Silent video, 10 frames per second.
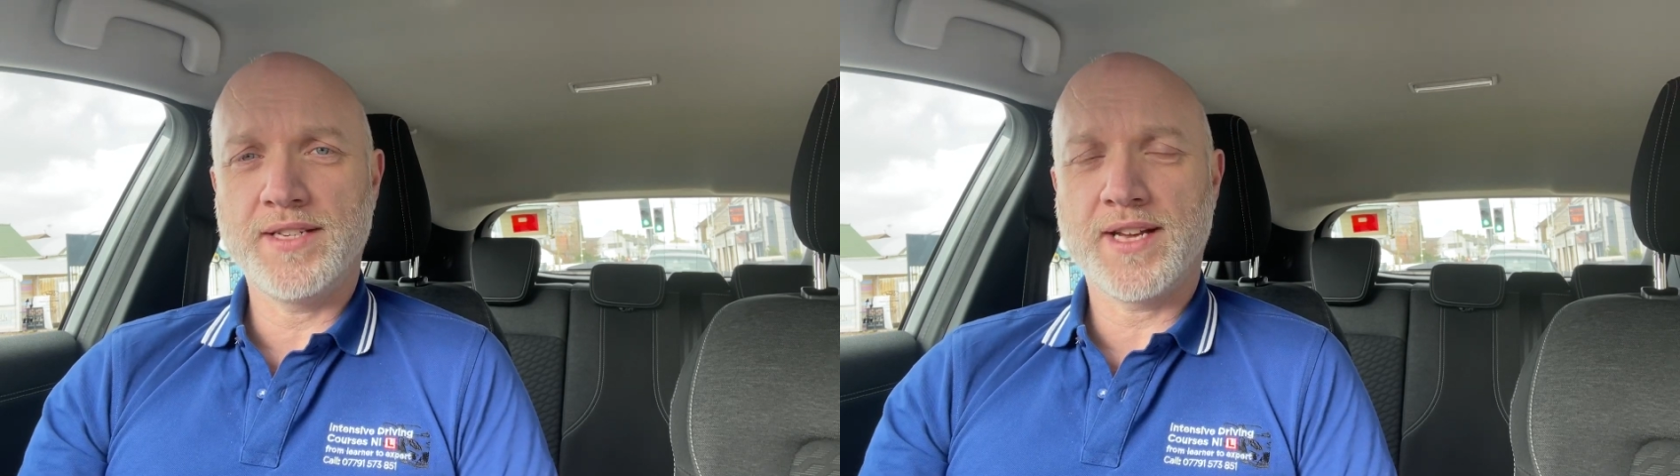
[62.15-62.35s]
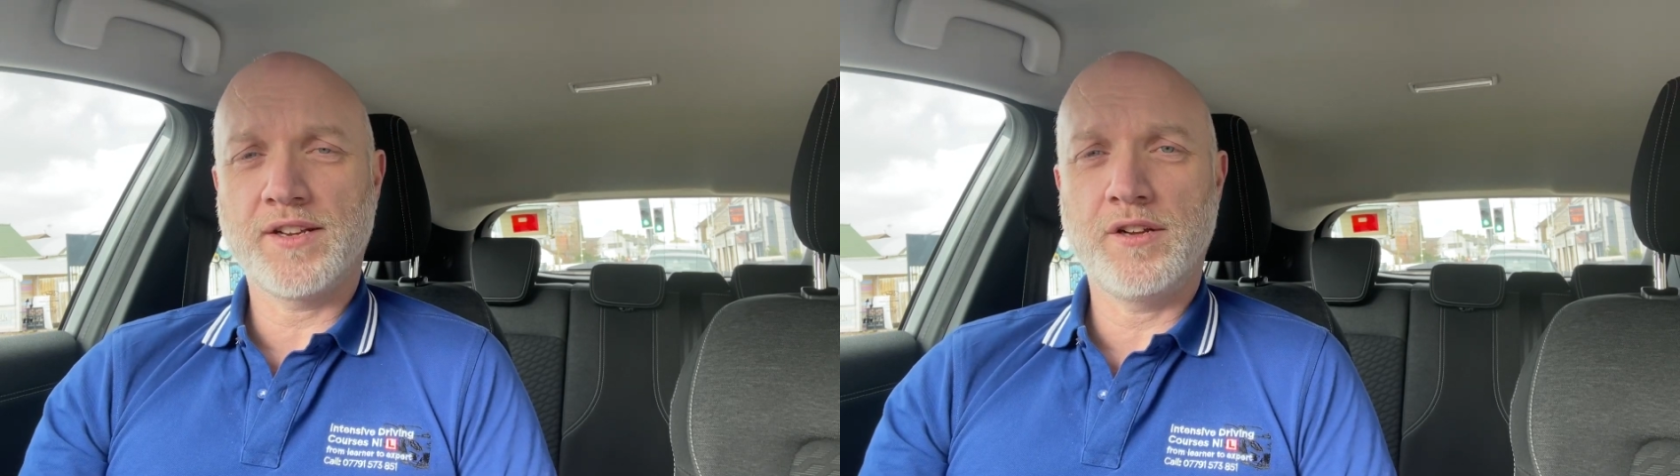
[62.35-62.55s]

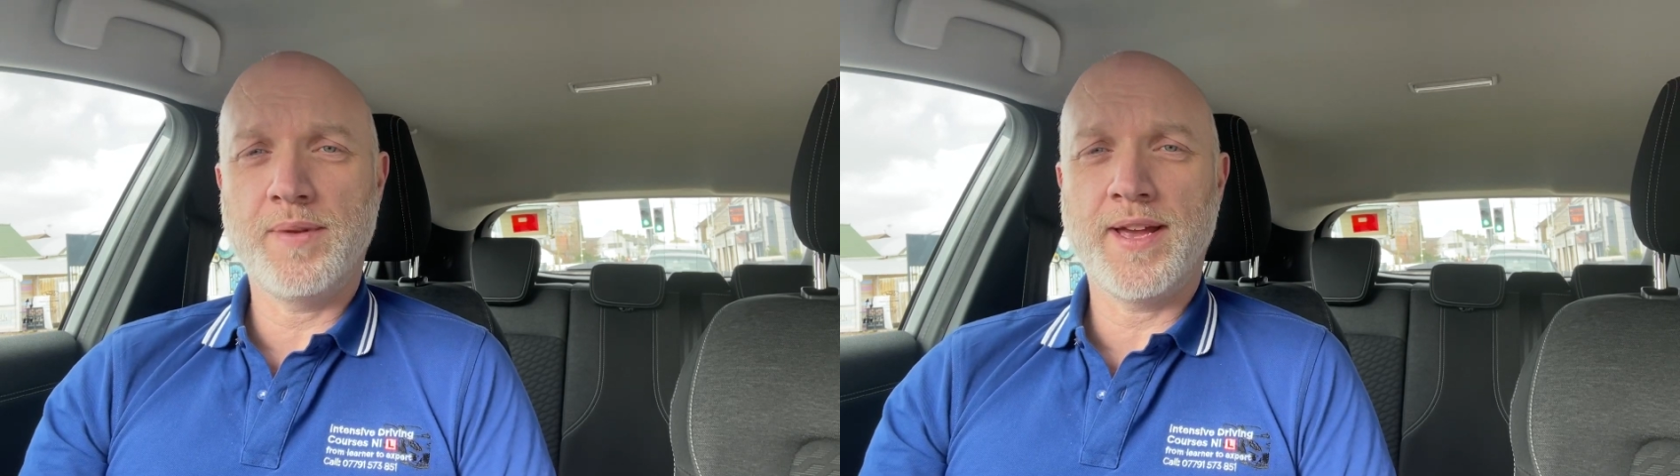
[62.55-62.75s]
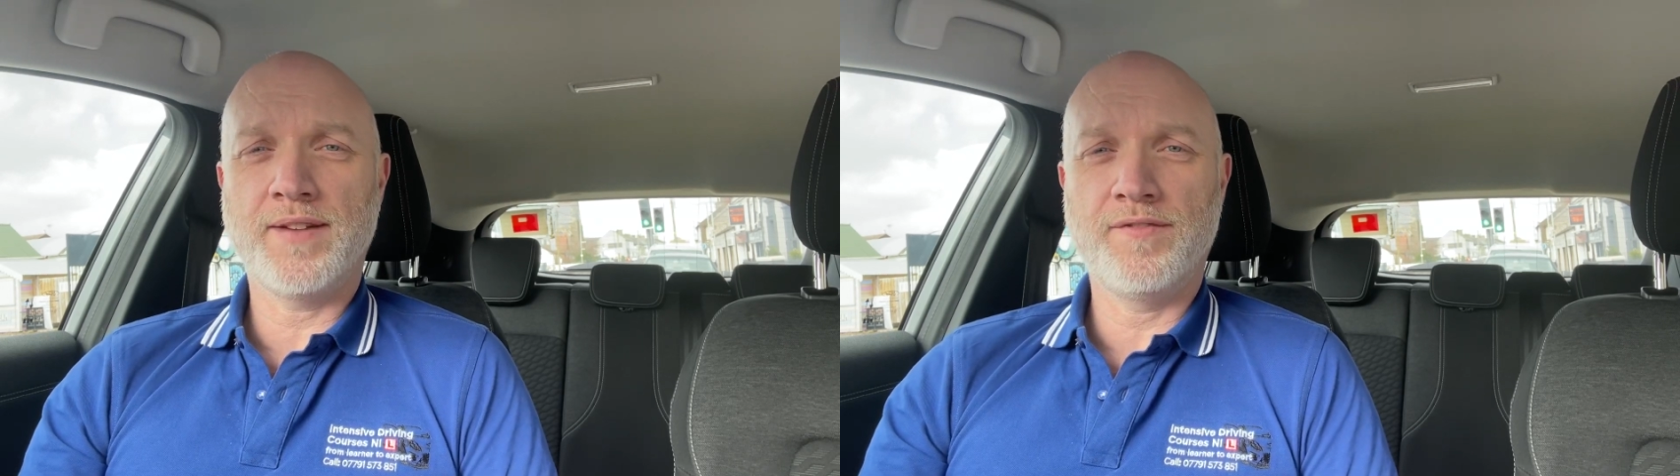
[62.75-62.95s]
that could
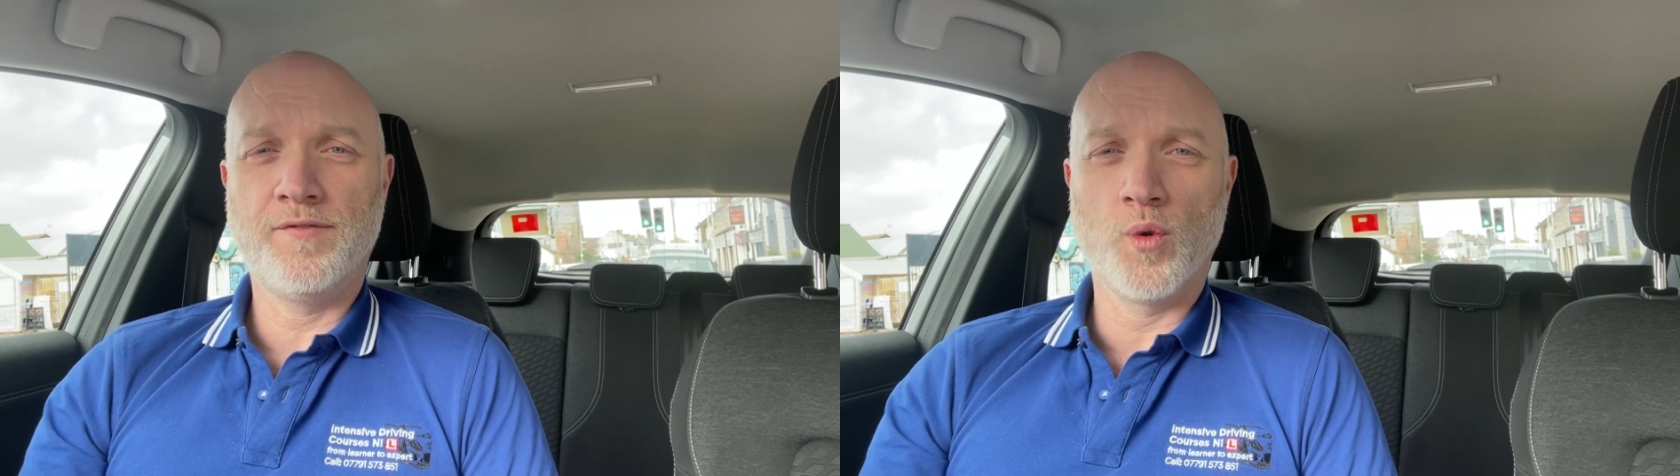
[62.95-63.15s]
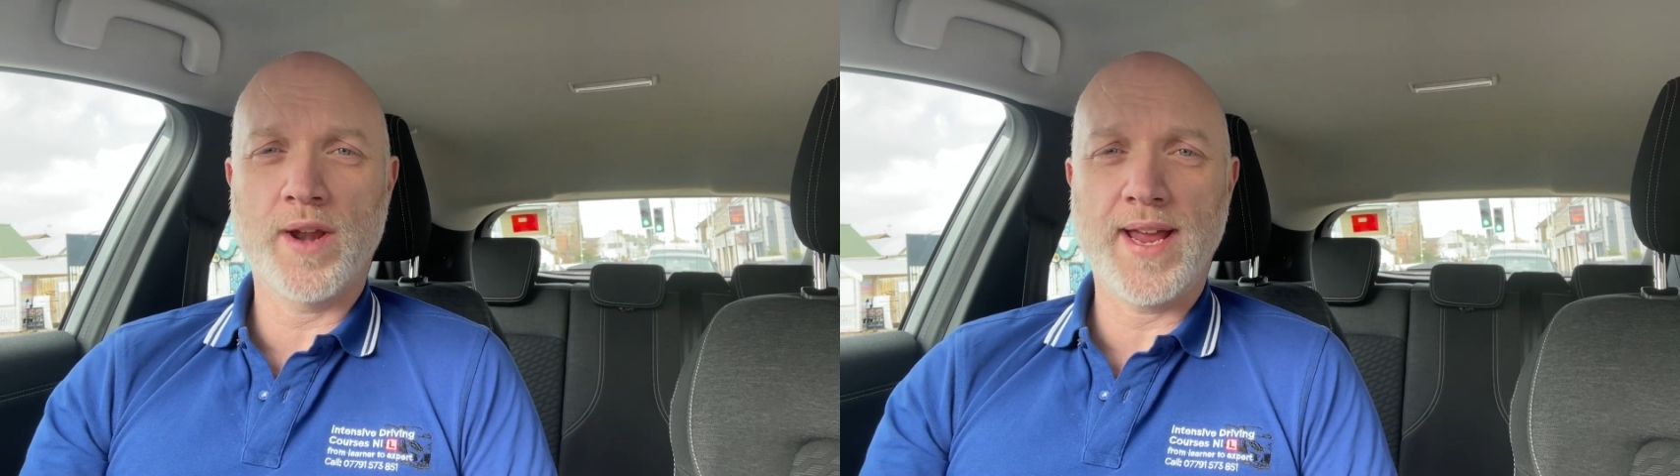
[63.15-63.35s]
be a
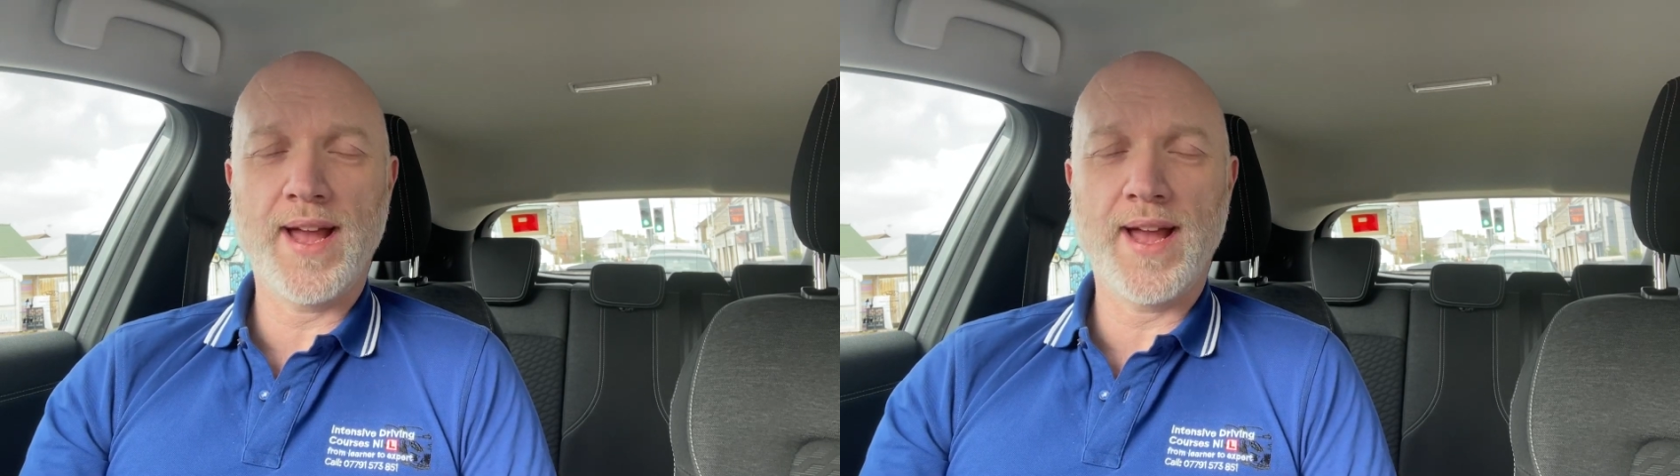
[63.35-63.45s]
40, a